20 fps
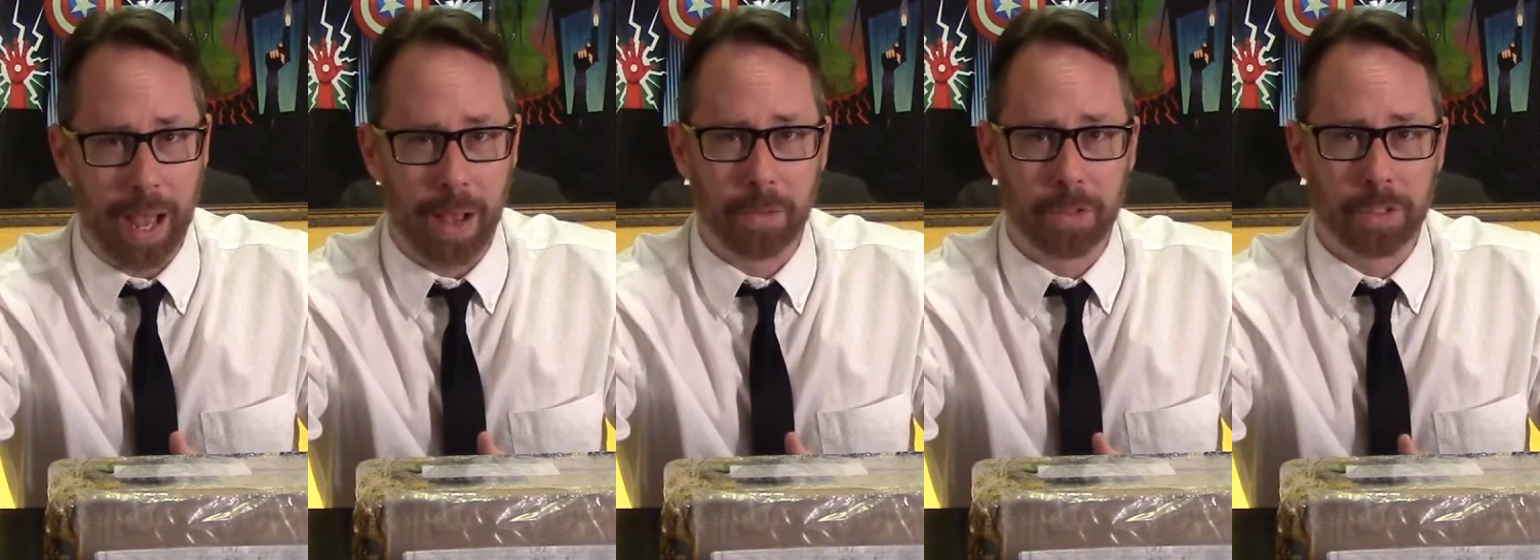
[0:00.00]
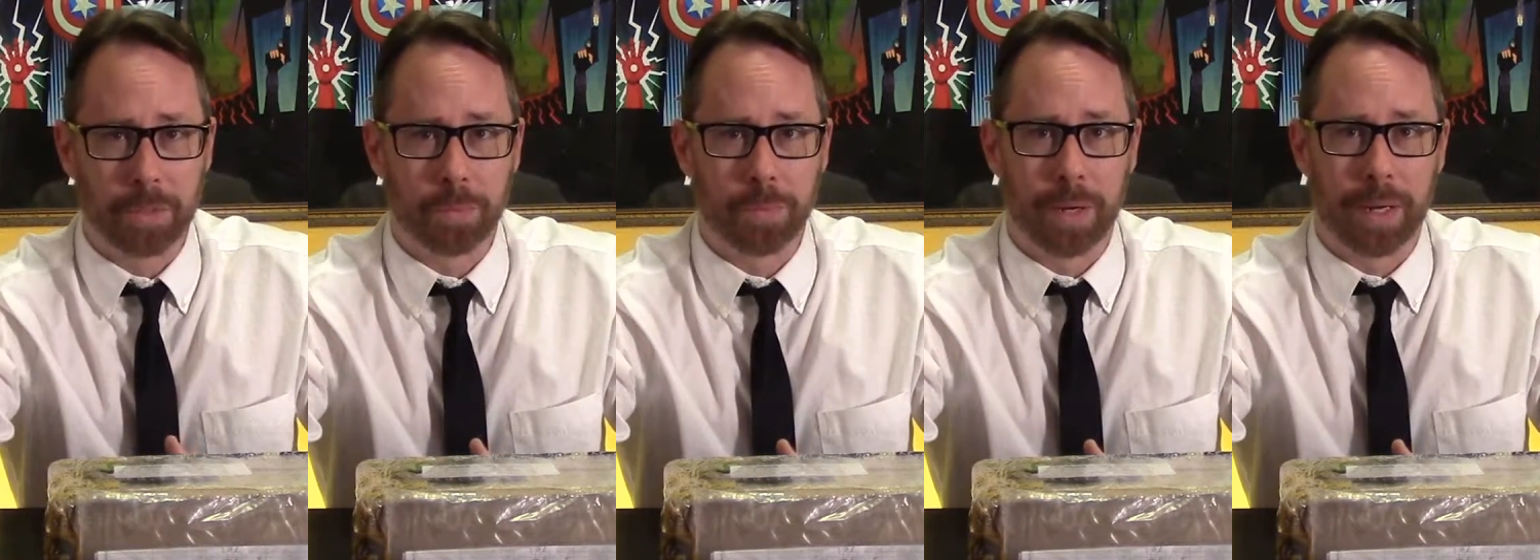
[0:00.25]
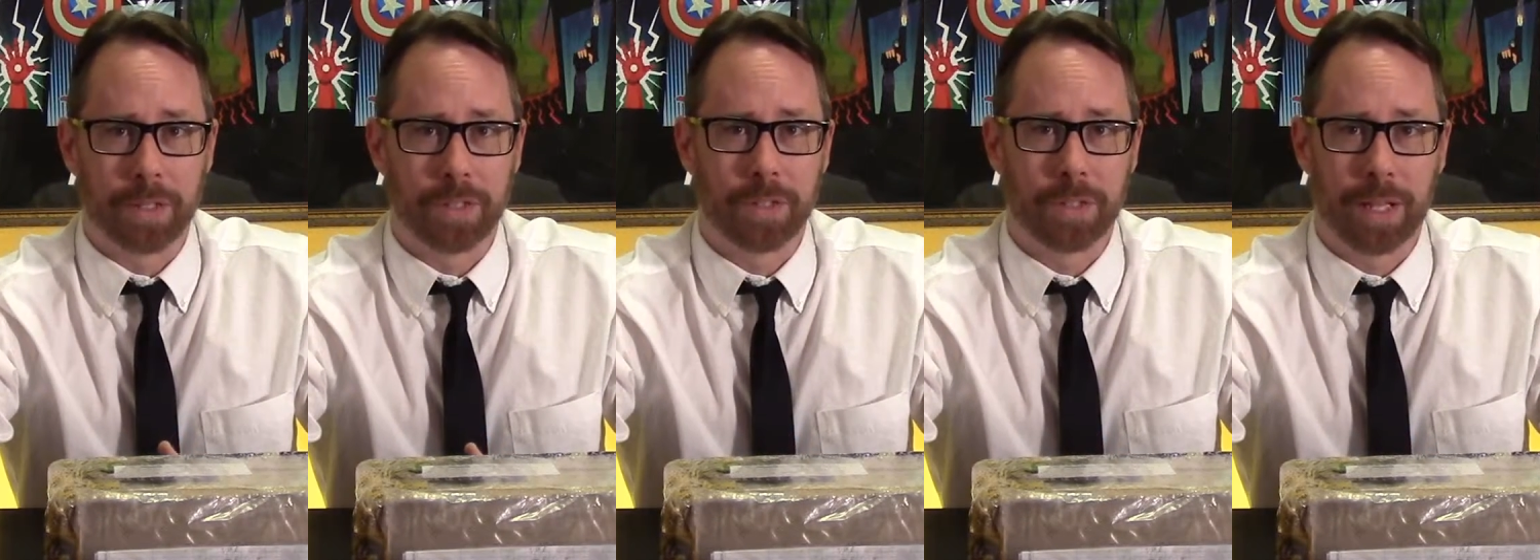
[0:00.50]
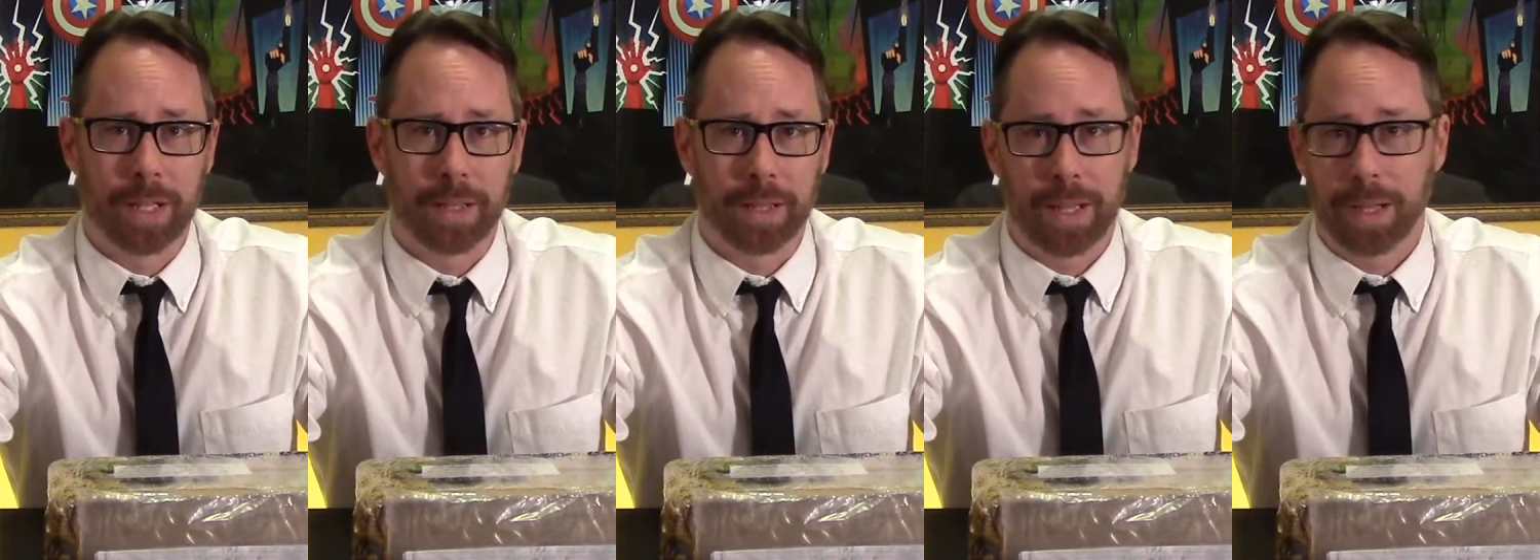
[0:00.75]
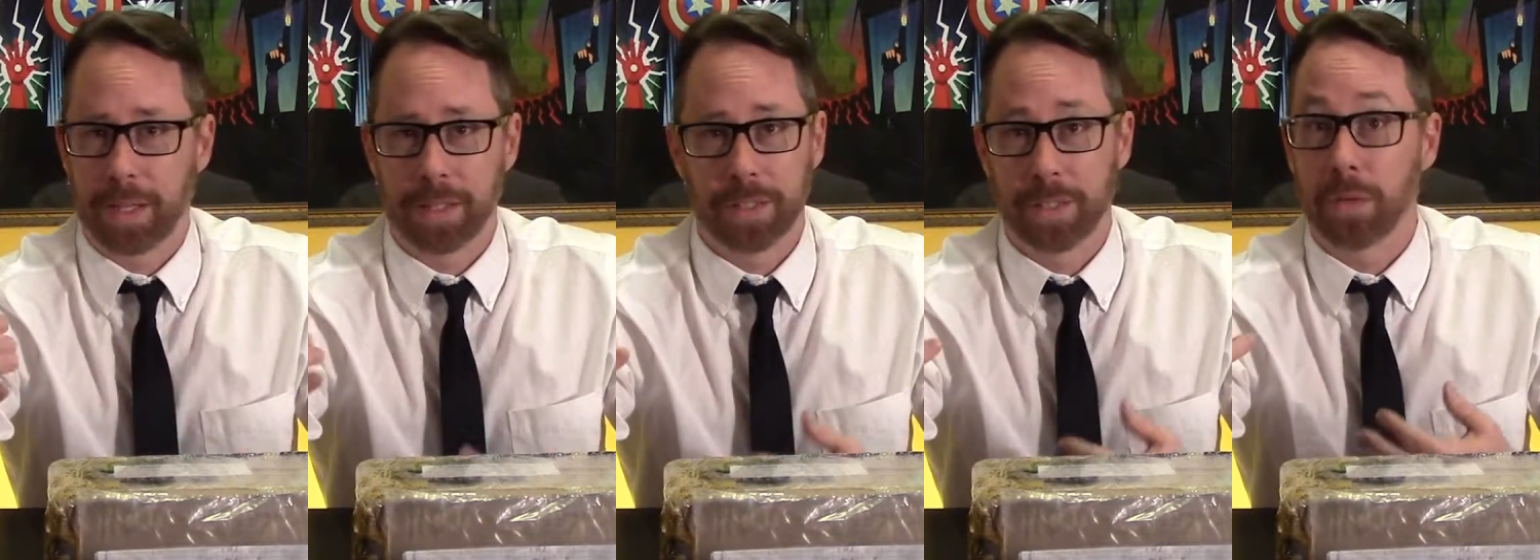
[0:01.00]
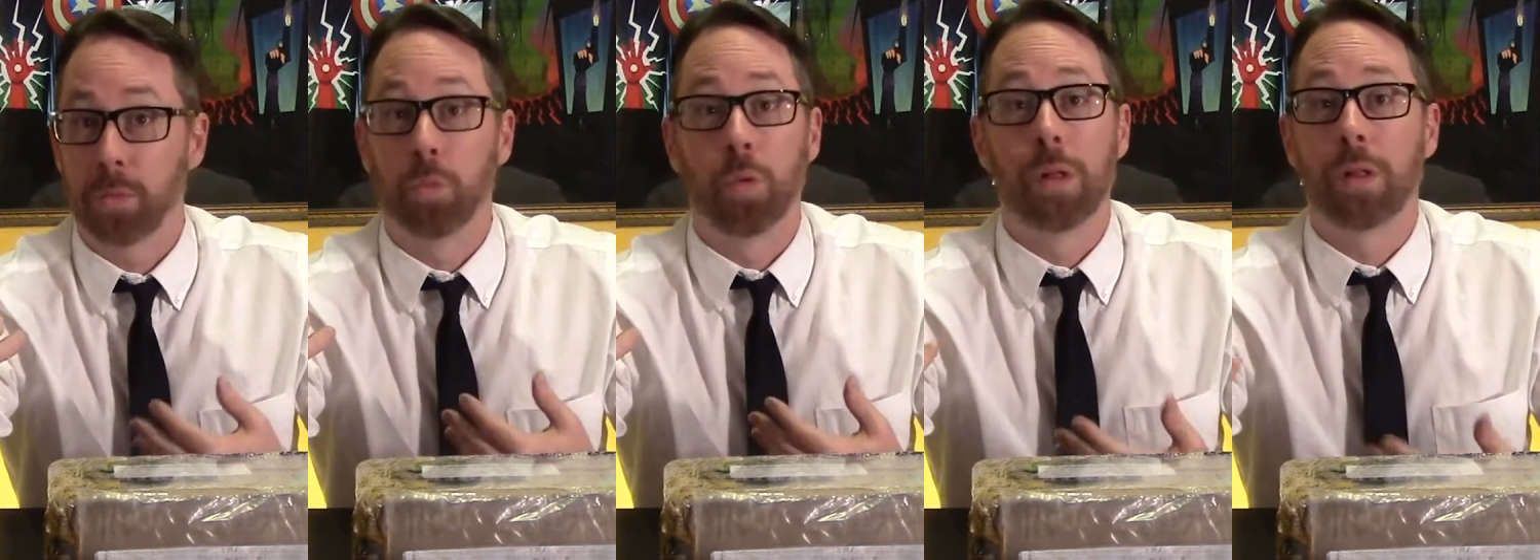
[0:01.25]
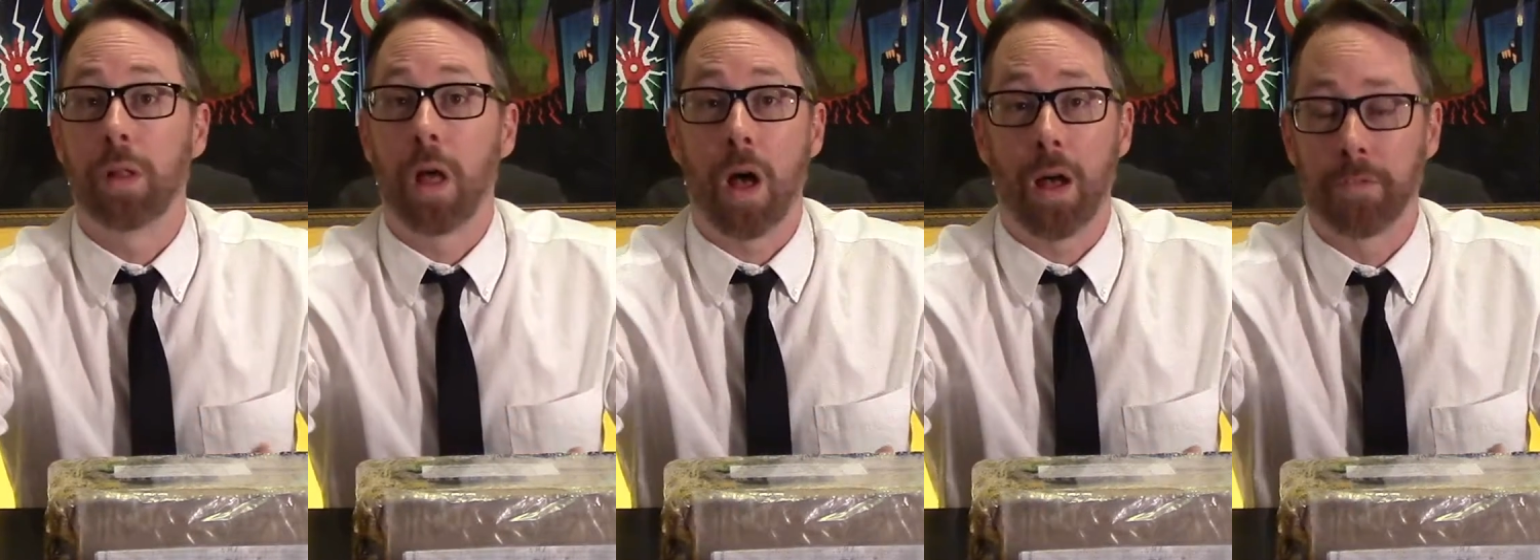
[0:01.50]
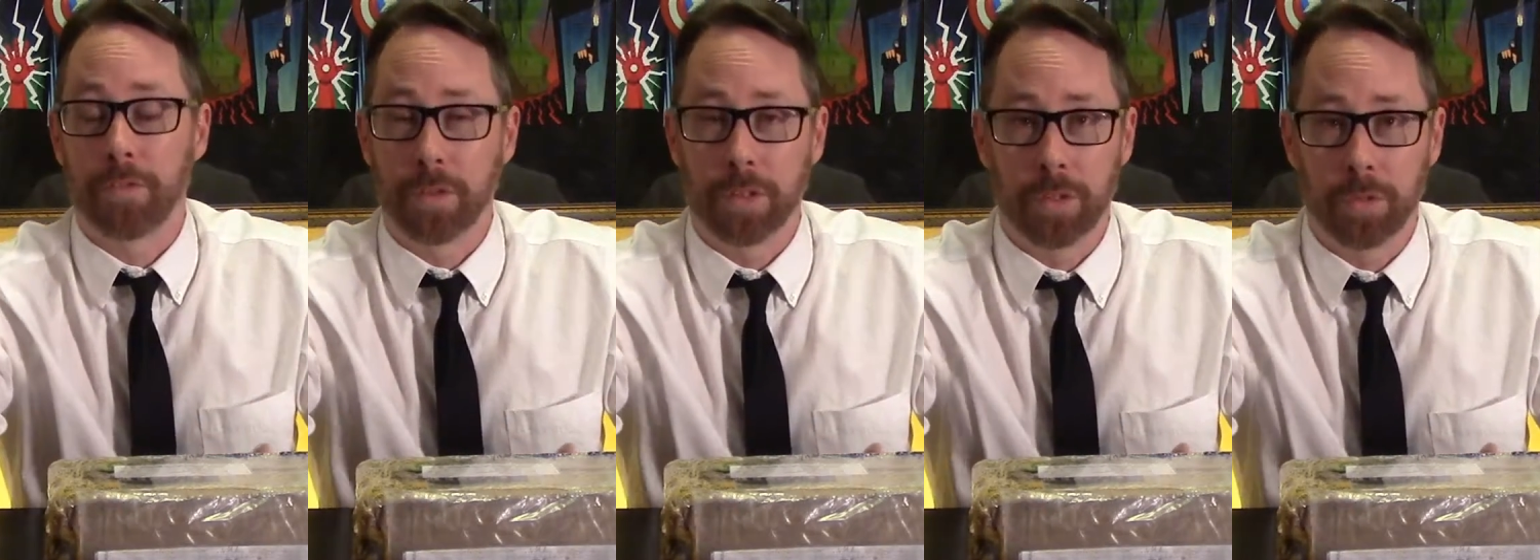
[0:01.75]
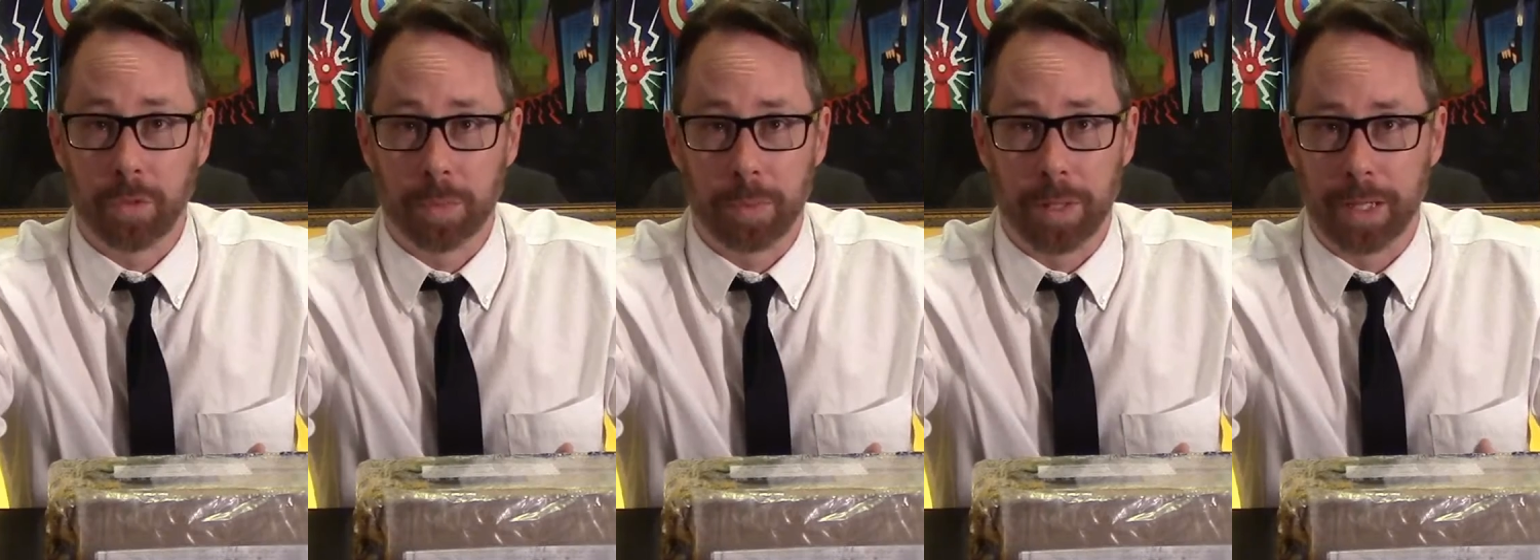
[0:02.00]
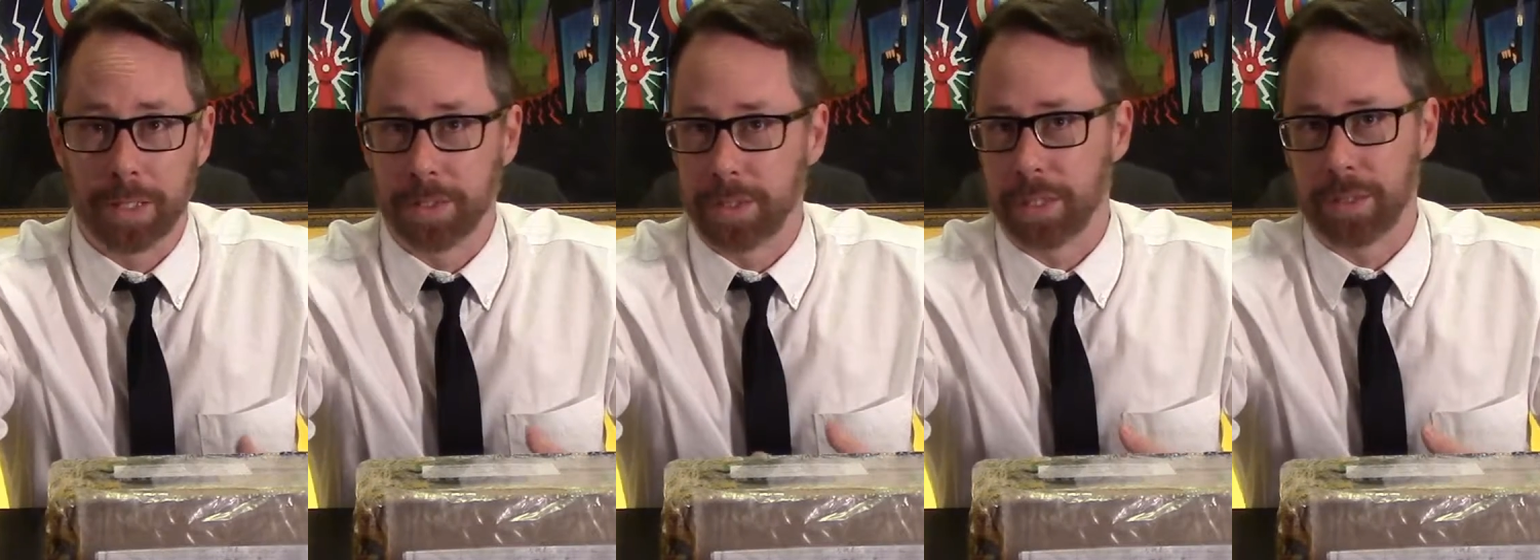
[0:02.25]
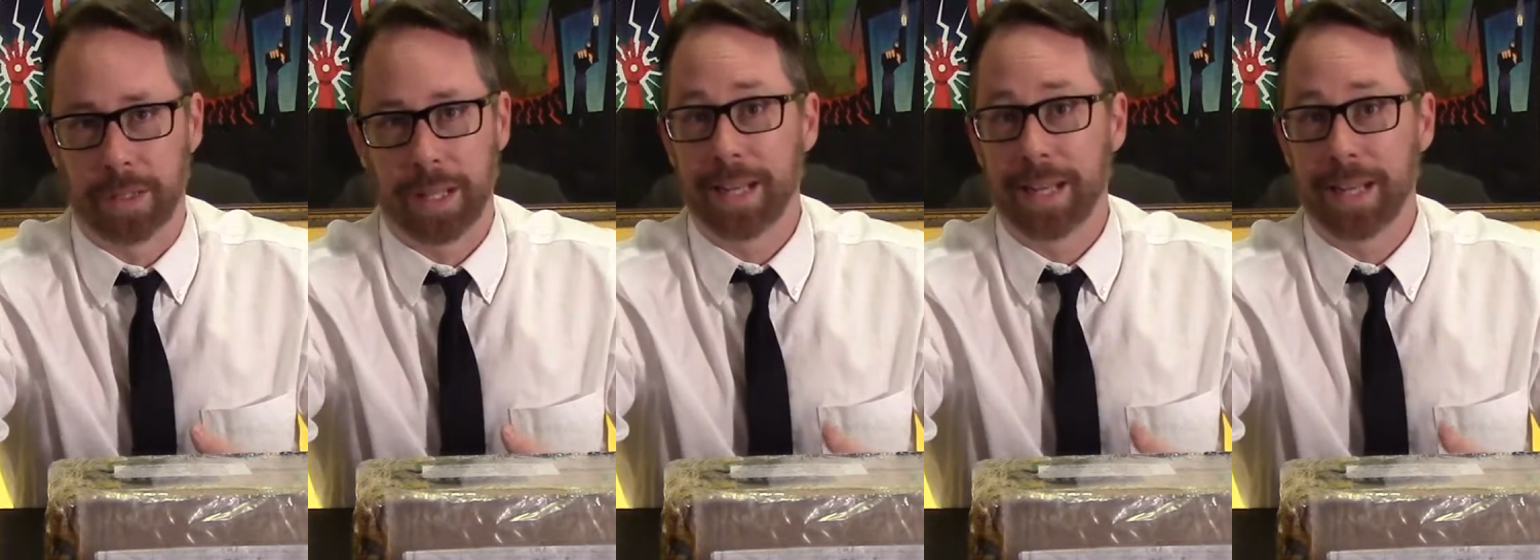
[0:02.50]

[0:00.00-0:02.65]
I was impressed that they said, we'll offer to replace it.